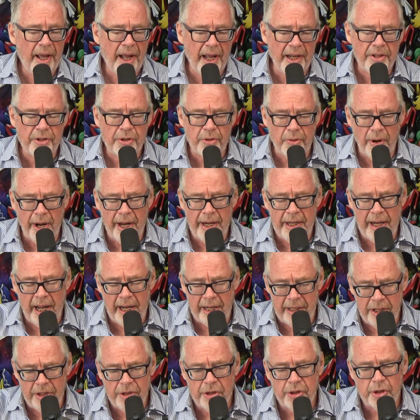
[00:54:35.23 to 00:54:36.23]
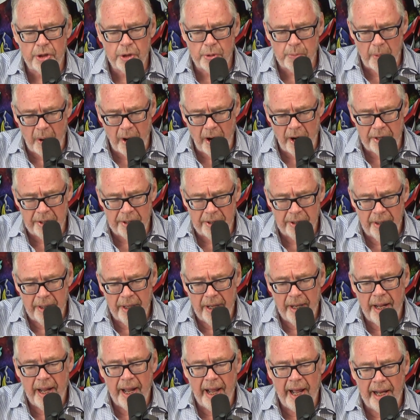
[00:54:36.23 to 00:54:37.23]
He's great, and he's smart,
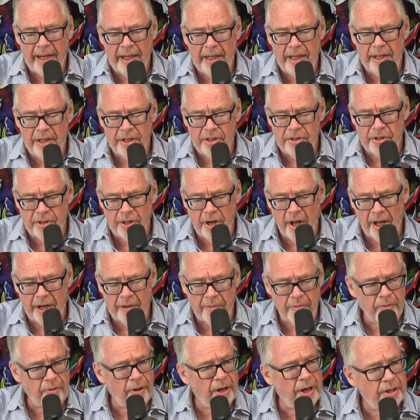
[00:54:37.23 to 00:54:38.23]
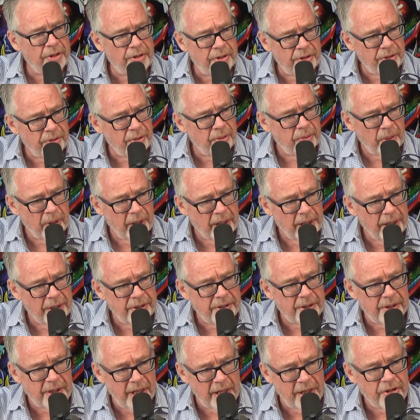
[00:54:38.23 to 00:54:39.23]
and he's not afraid to
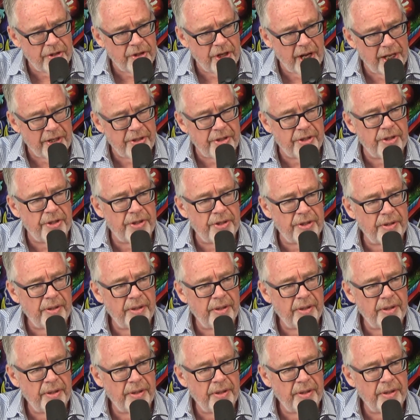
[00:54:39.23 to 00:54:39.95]
take chances.